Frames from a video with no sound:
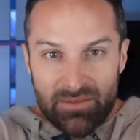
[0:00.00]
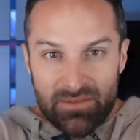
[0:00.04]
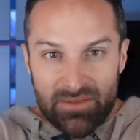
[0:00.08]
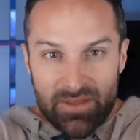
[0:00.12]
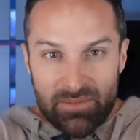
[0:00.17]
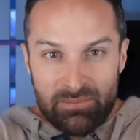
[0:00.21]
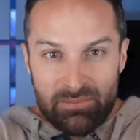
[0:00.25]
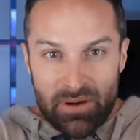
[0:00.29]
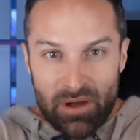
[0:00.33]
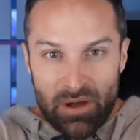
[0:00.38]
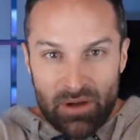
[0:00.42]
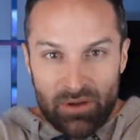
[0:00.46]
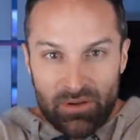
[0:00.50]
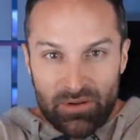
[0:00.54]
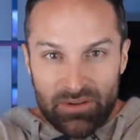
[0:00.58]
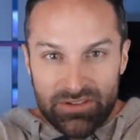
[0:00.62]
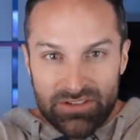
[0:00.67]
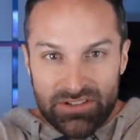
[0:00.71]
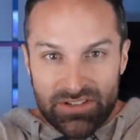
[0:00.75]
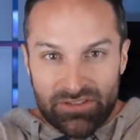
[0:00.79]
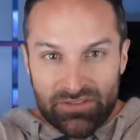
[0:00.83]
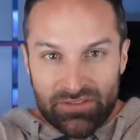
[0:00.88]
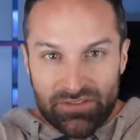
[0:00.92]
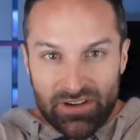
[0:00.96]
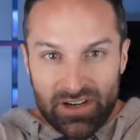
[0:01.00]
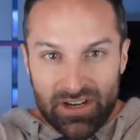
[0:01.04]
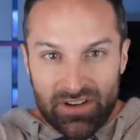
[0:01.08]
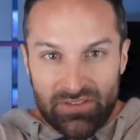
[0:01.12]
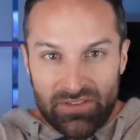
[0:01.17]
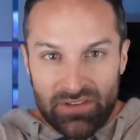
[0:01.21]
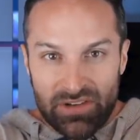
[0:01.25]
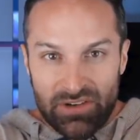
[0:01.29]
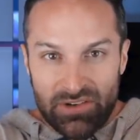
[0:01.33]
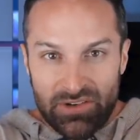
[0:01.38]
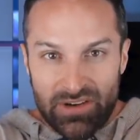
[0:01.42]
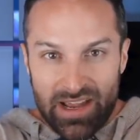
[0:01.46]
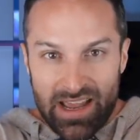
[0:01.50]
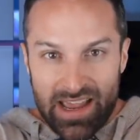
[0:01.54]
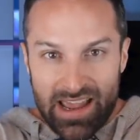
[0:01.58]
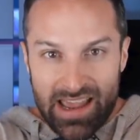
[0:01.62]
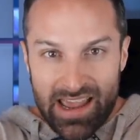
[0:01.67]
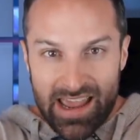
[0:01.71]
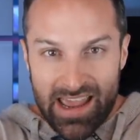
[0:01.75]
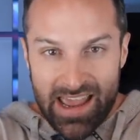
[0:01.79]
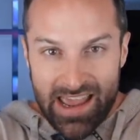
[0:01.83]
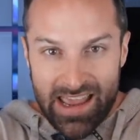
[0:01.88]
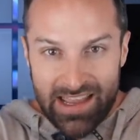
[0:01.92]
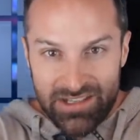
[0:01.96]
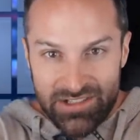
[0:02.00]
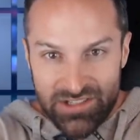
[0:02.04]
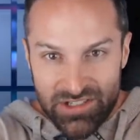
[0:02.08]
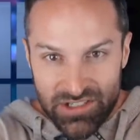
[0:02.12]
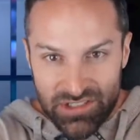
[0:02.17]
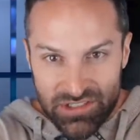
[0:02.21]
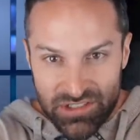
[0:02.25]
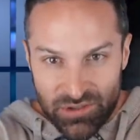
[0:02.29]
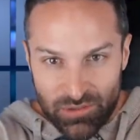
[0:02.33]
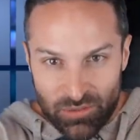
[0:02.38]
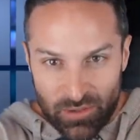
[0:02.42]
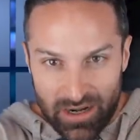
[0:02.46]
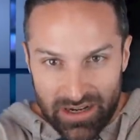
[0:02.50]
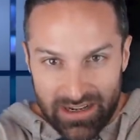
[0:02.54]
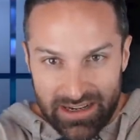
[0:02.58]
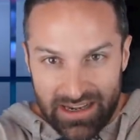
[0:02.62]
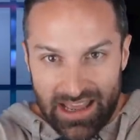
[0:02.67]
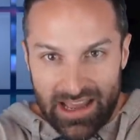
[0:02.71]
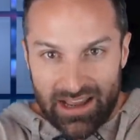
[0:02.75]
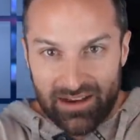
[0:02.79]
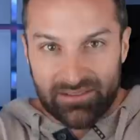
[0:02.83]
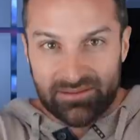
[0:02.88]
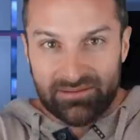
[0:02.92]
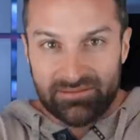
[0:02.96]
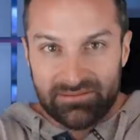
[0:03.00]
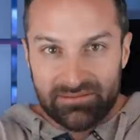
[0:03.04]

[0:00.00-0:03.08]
the poles in front of you, and just squat down.